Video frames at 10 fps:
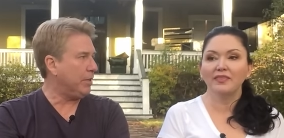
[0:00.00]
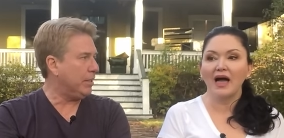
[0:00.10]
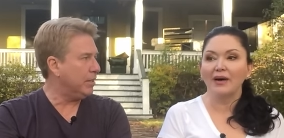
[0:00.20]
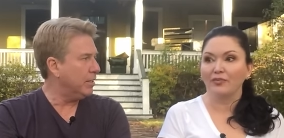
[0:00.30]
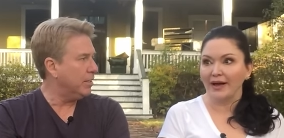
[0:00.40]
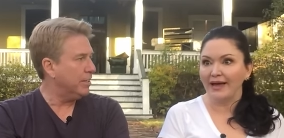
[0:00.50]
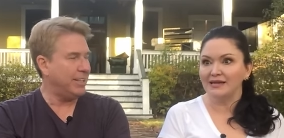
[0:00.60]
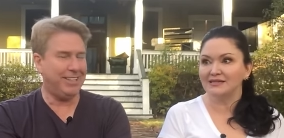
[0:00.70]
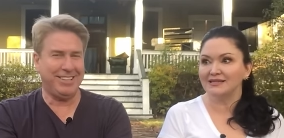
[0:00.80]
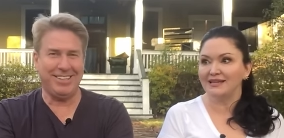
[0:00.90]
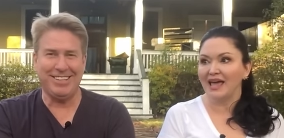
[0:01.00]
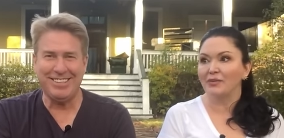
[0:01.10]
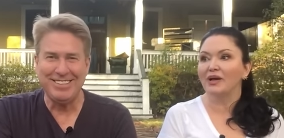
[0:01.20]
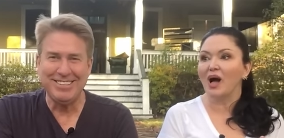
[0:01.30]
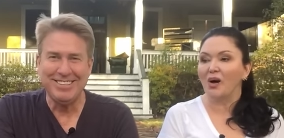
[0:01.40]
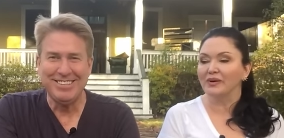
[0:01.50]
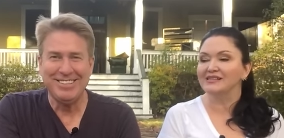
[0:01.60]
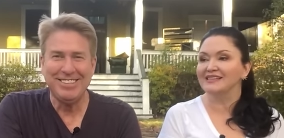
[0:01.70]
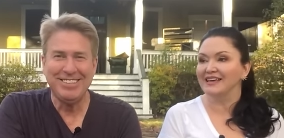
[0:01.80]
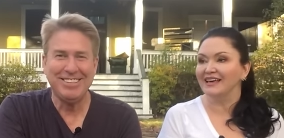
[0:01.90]
Speaker 1: be. Uh, right? And we
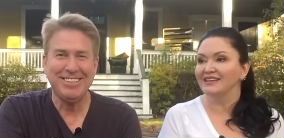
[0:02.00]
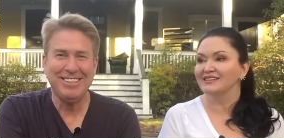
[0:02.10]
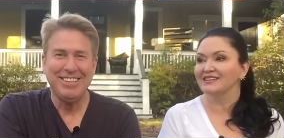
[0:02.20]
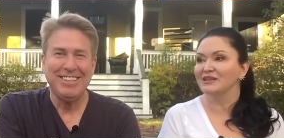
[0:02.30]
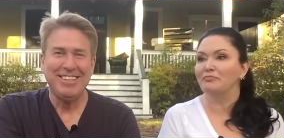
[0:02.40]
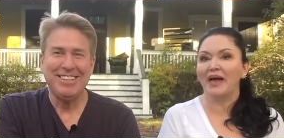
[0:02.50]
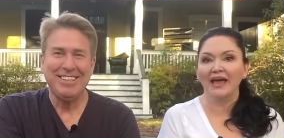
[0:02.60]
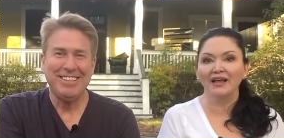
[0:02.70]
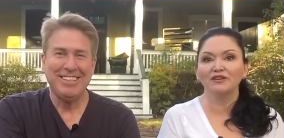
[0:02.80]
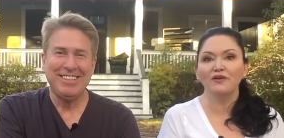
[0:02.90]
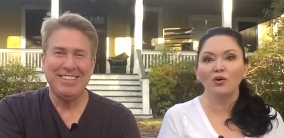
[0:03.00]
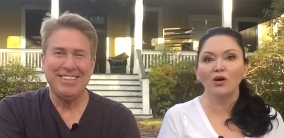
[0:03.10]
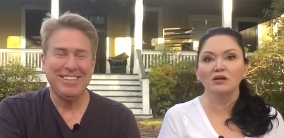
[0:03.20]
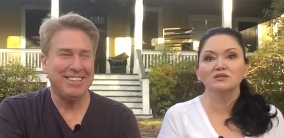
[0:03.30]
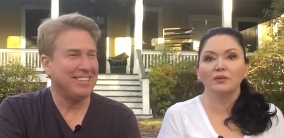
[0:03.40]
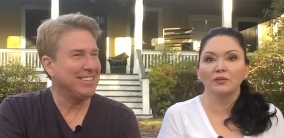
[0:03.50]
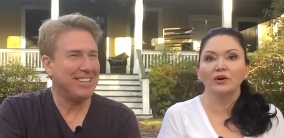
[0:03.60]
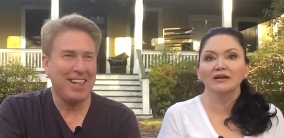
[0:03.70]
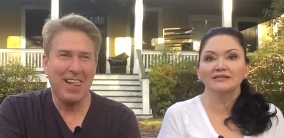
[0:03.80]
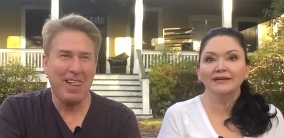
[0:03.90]
always get the panicked phone calls when
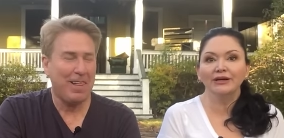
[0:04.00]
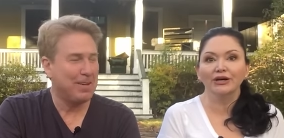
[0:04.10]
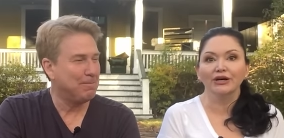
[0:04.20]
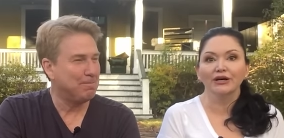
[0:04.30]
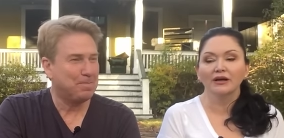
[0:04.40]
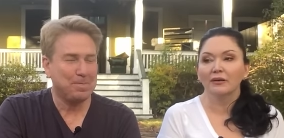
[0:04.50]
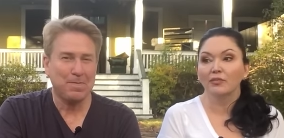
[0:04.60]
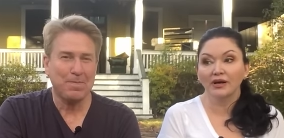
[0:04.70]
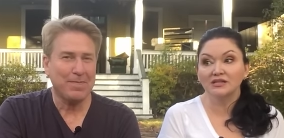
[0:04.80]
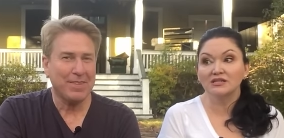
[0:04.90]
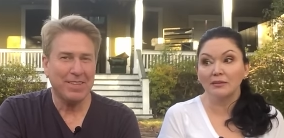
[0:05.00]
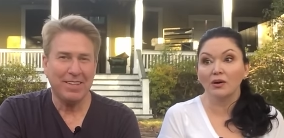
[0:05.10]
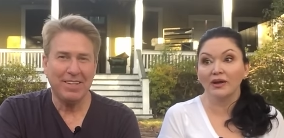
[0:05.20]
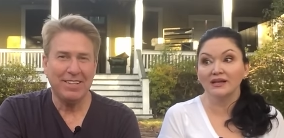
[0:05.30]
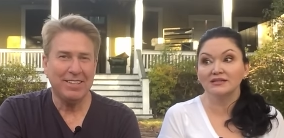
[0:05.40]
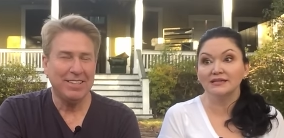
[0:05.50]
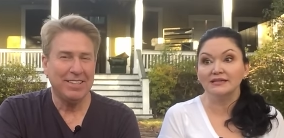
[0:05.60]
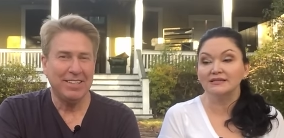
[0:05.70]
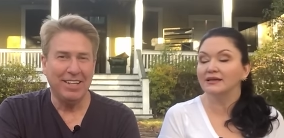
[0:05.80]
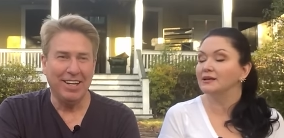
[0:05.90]
we're at dinner. We're going to stop going out to
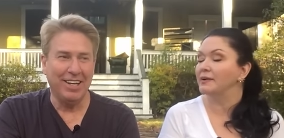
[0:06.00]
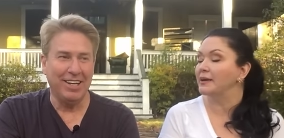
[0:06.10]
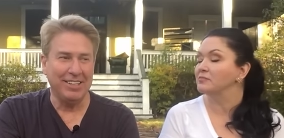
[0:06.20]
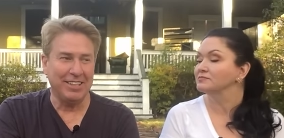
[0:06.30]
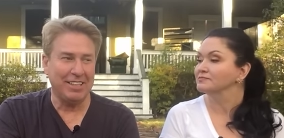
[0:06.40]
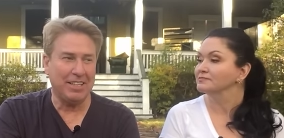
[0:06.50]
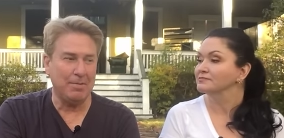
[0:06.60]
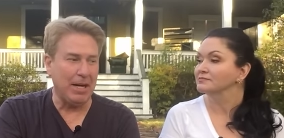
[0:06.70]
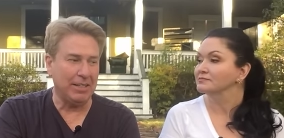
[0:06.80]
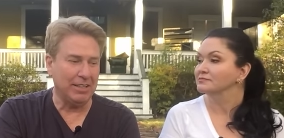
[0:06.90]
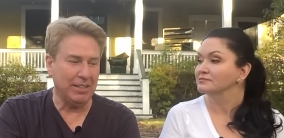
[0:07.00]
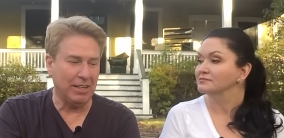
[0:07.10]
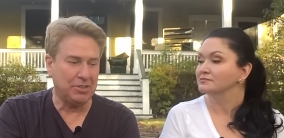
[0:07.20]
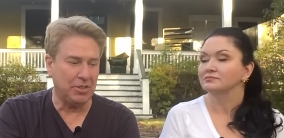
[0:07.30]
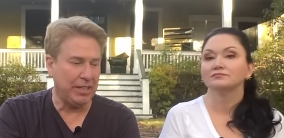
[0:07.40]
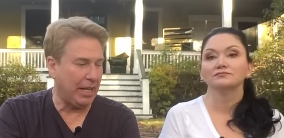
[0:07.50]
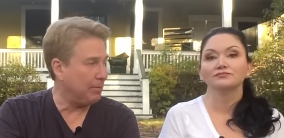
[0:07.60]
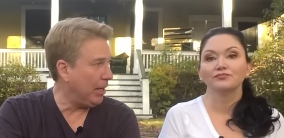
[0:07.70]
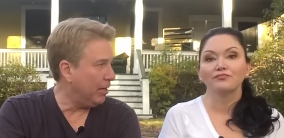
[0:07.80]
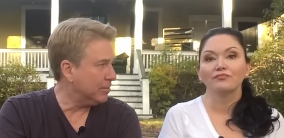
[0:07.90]
eat.
Speaker 2: Anyway. Uh, y'all need to come out here. A tree
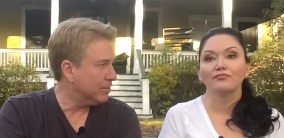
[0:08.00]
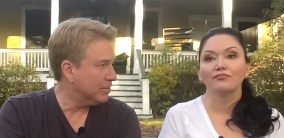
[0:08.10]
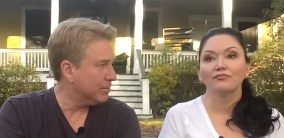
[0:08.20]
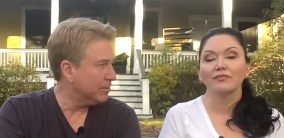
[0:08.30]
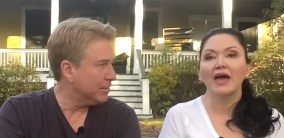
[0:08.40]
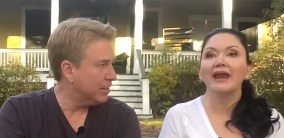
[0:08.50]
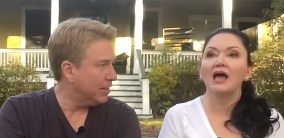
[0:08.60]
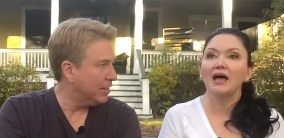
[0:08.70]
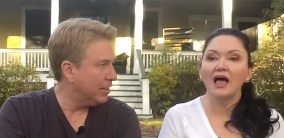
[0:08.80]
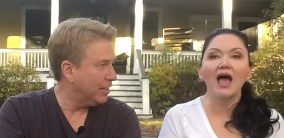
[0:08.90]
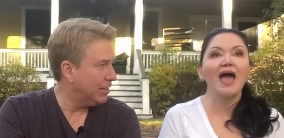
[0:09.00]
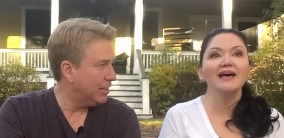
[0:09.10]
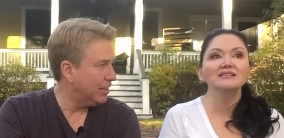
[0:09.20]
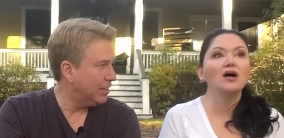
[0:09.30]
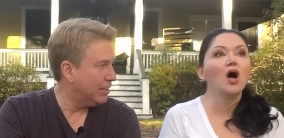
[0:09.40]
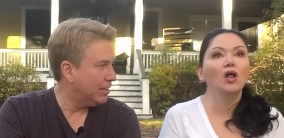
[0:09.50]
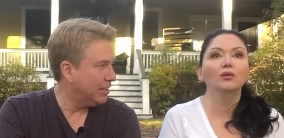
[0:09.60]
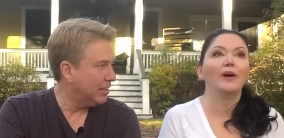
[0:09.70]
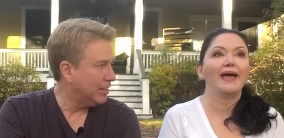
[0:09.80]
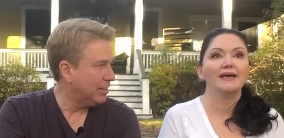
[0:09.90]
came down.
Speaker 1: And uh, as
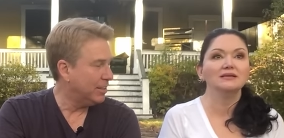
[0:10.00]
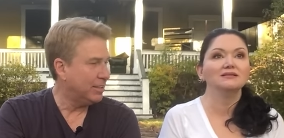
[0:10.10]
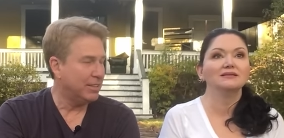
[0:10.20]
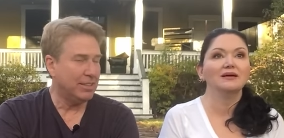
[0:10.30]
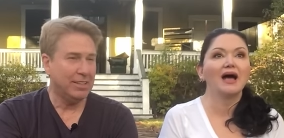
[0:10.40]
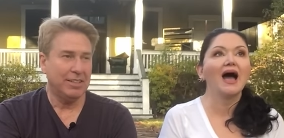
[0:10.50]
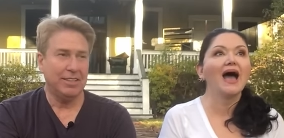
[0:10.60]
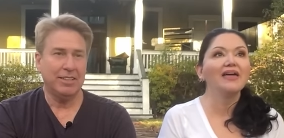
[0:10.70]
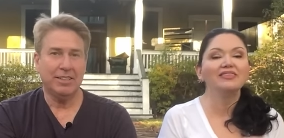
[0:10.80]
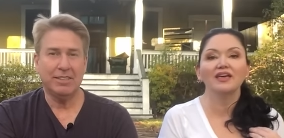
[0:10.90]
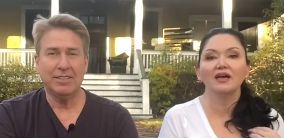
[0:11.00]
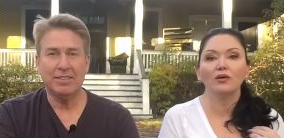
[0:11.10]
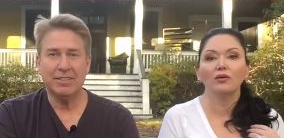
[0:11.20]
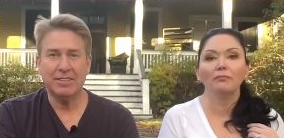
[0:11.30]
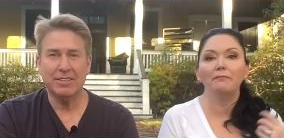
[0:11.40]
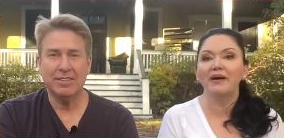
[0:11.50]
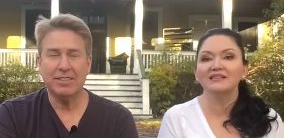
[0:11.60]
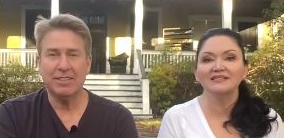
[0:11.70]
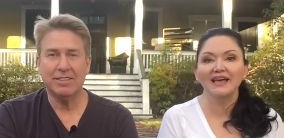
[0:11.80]
always, I think best